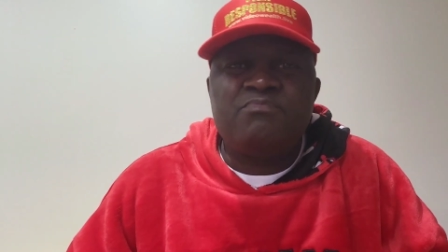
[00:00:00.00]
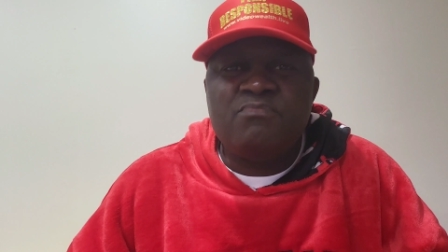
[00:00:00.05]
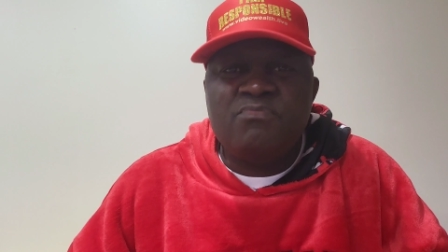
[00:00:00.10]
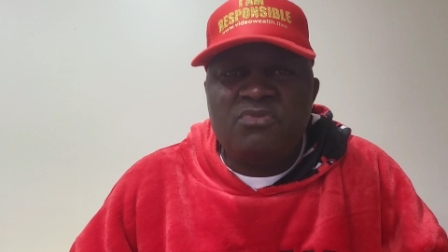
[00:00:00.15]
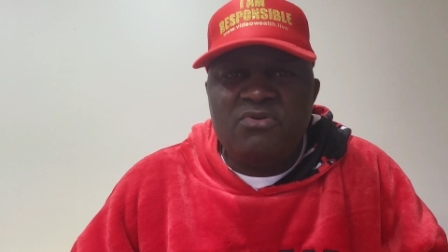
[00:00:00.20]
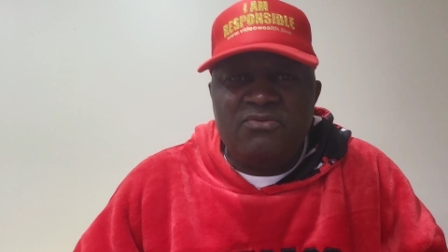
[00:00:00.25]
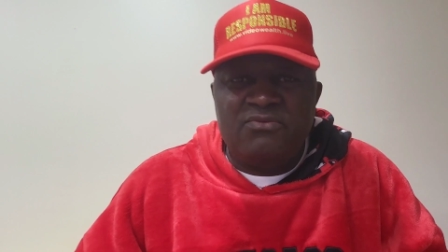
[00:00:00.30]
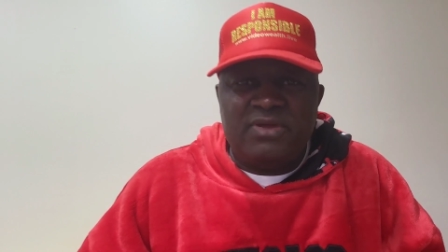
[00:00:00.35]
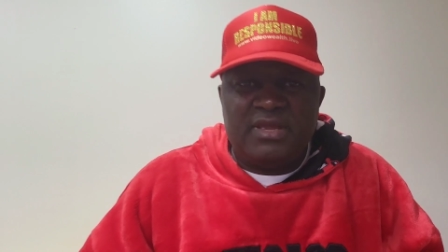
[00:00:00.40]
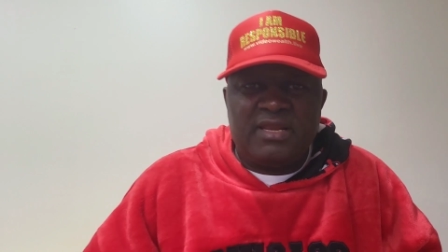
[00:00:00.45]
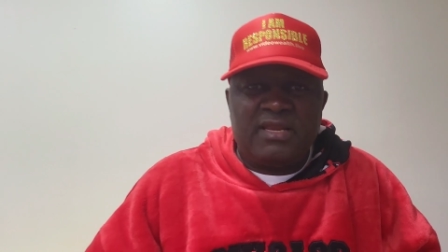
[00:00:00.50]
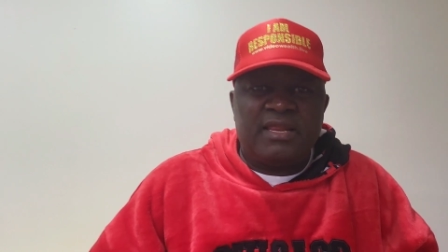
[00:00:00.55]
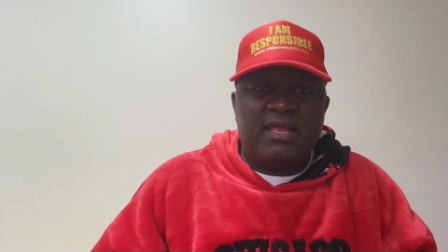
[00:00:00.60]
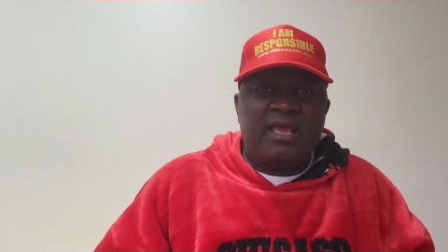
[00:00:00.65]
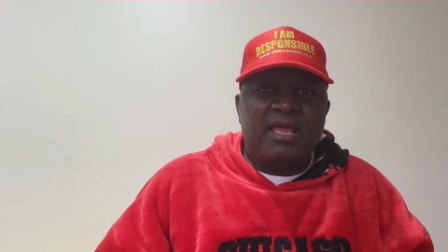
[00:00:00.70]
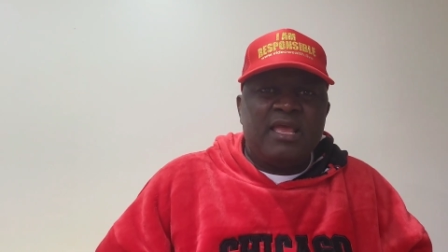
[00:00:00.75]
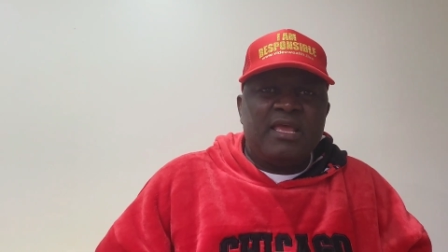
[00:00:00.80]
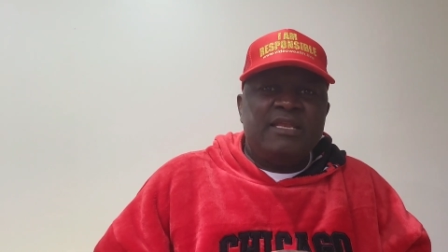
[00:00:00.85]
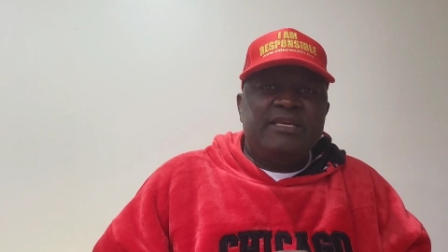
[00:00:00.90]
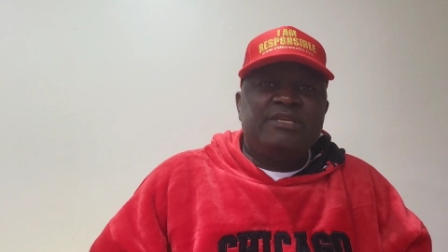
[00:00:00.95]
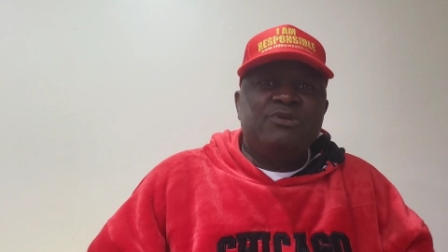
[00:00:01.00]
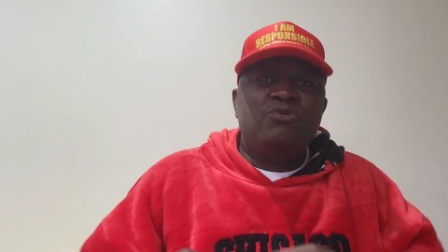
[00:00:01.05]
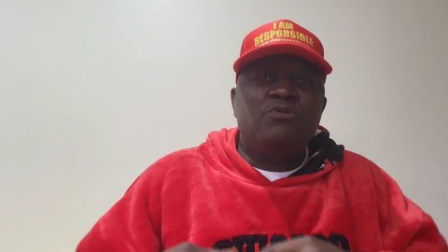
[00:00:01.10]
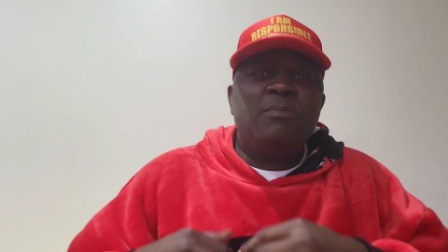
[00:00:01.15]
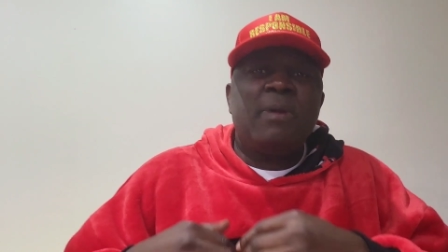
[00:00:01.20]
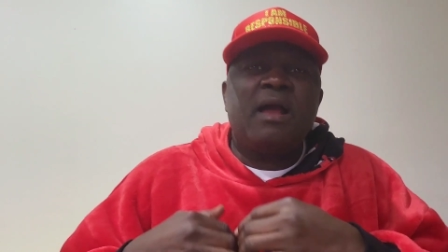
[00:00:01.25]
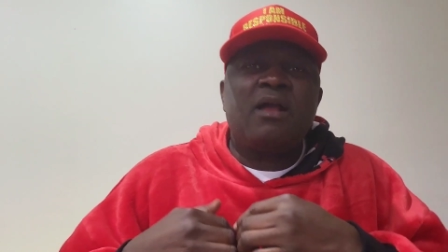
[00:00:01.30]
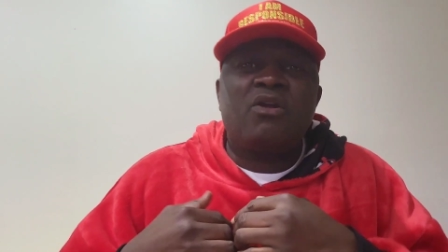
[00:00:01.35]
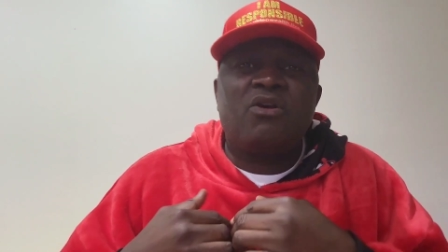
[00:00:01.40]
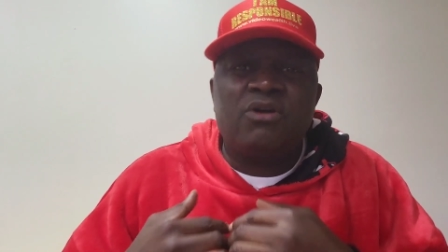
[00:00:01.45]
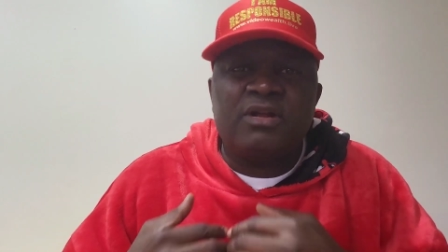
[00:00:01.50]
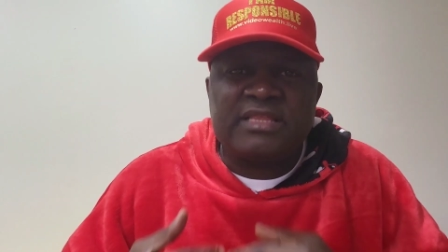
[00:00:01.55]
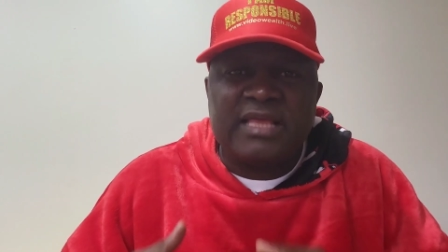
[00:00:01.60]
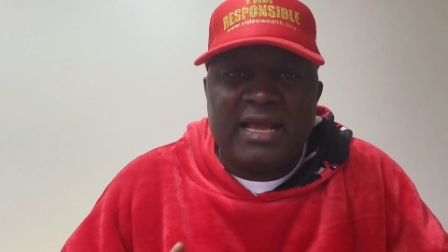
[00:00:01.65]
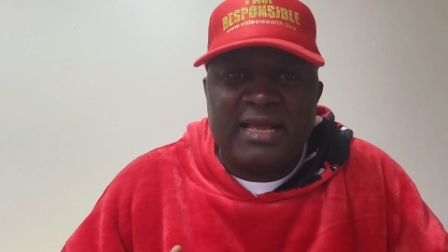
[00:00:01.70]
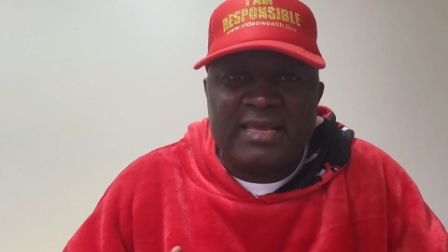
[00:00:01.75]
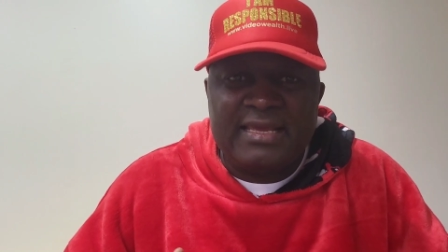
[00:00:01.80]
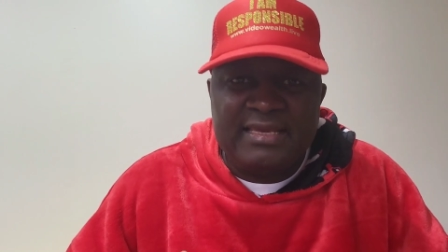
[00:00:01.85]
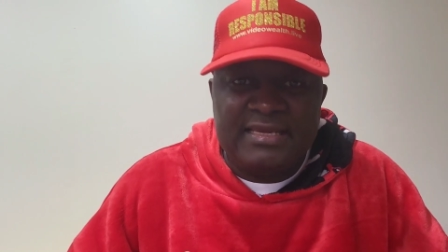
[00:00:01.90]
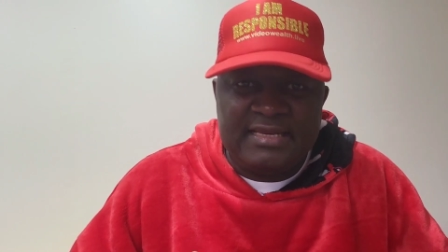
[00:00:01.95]
moving. The woman got a
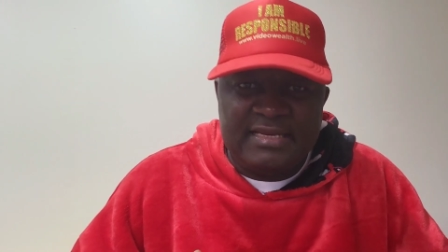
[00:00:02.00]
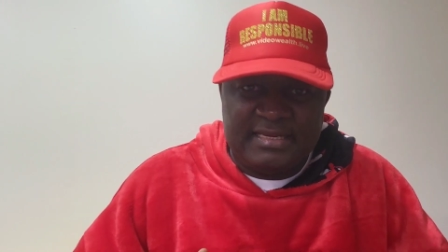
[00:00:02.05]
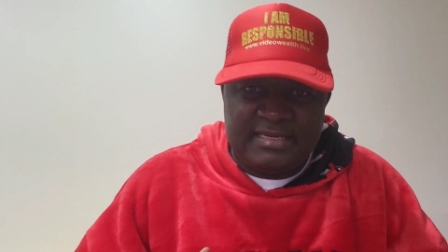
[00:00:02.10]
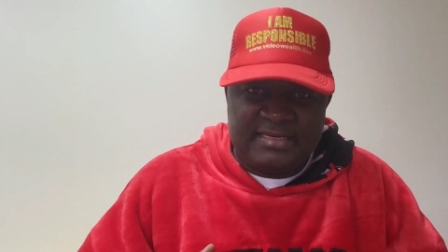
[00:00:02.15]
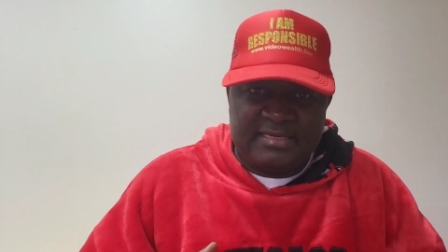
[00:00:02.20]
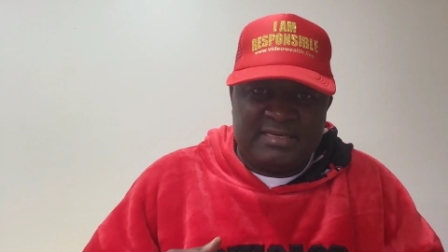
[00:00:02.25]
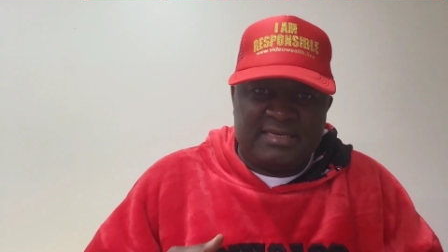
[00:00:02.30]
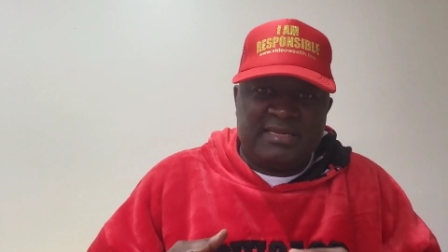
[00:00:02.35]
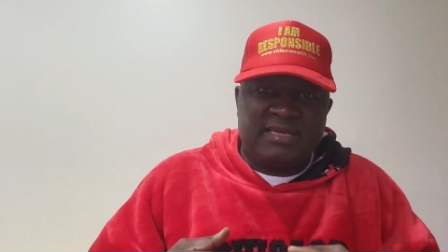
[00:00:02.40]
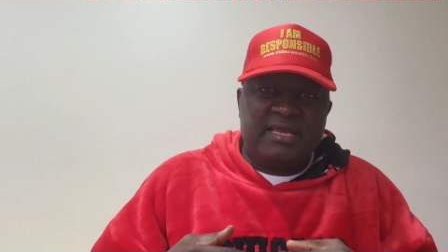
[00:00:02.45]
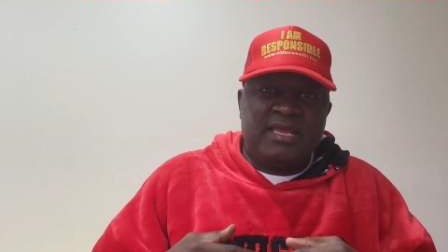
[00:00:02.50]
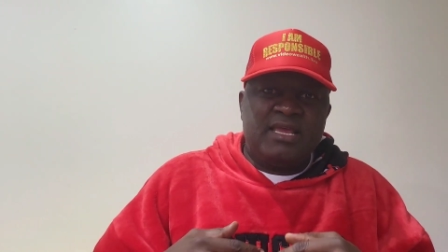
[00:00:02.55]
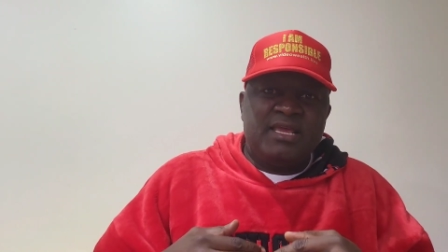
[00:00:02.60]
healing.